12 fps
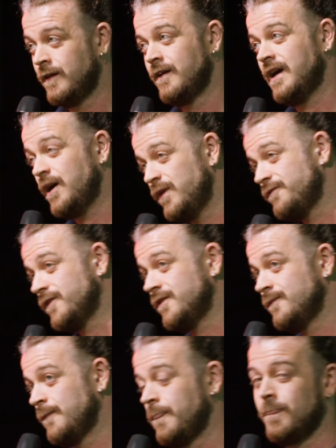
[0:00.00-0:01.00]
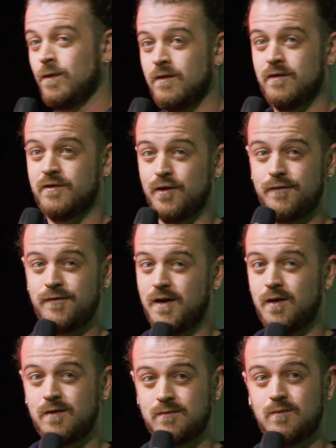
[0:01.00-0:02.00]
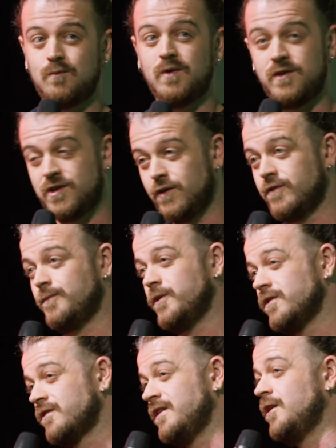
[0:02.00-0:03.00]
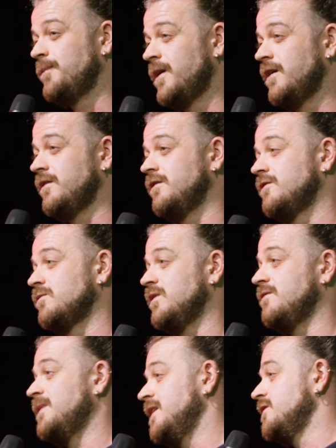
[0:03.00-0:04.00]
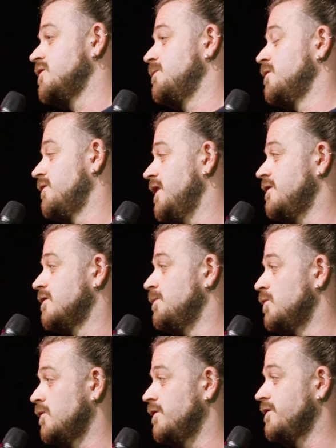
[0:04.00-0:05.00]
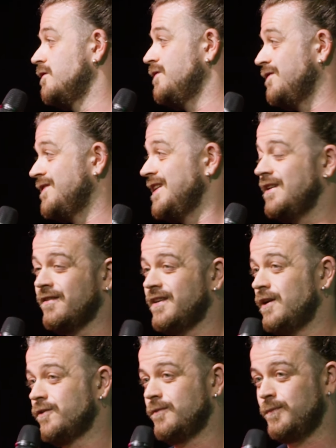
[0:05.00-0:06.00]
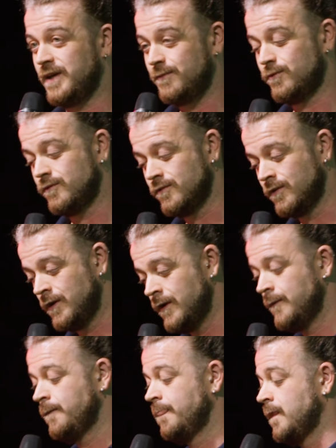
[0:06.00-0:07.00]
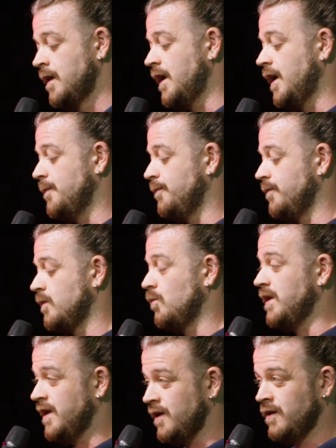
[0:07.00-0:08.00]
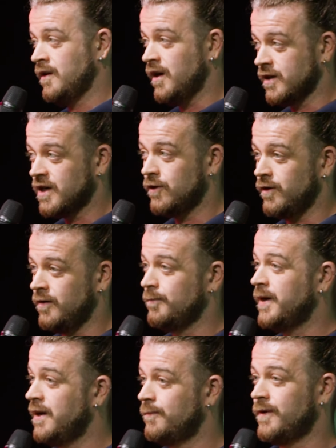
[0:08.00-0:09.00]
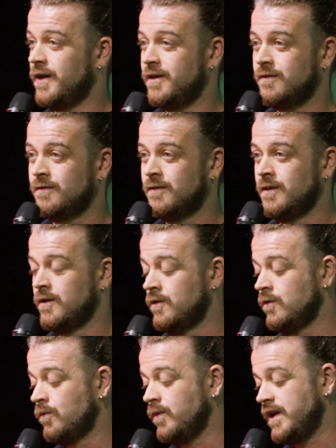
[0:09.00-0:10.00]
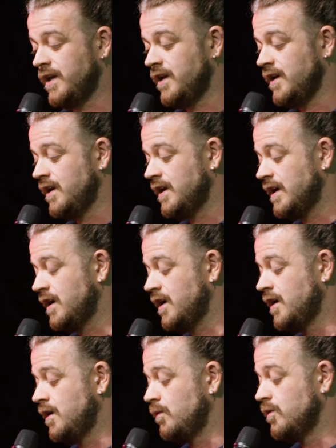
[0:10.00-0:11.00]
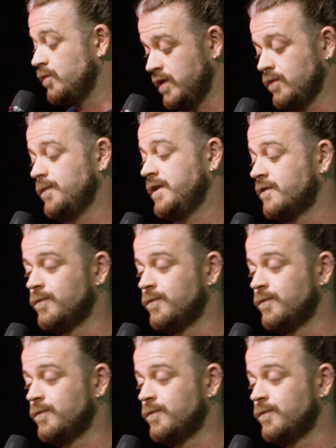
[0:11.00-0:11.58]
However, so far, with ShelterBox and our partners, we've managed to provide support to 15,000 people. Within our current pipeline, we will be